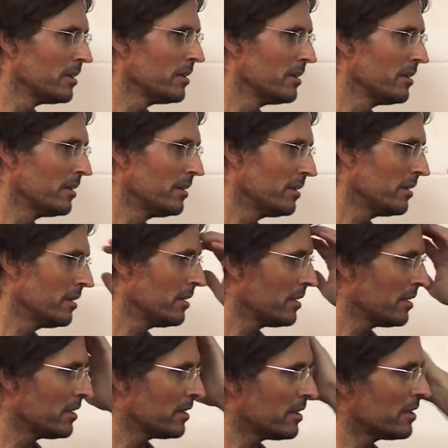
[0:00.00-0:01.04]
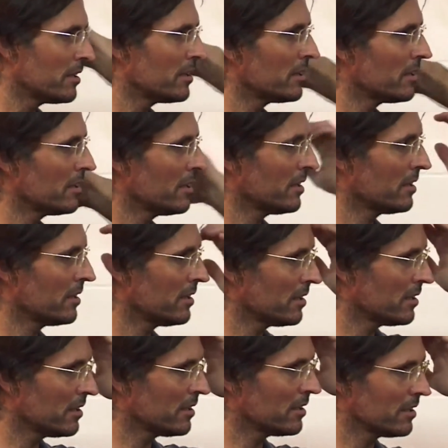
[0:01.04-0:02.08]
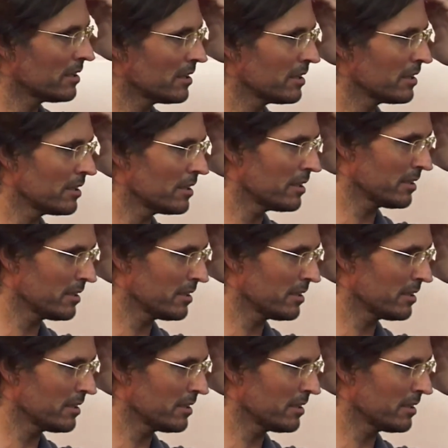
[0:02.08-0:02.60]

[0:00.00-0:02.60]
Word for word: and, and perhaps you are really angry with them,